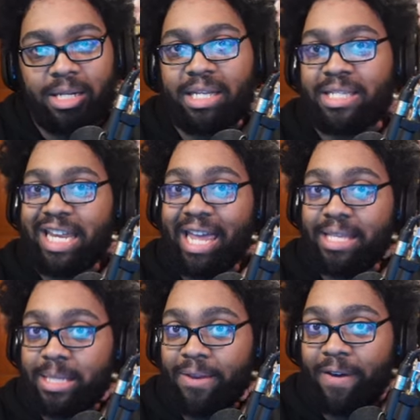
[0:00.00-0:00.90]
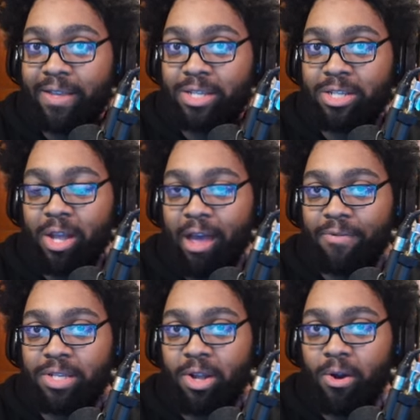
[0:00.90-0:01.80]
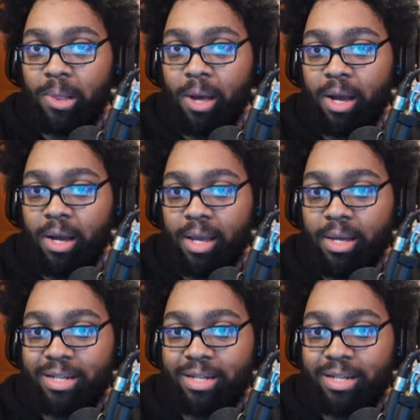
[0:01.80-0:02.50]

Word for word: Does Dainsleif have a starlog?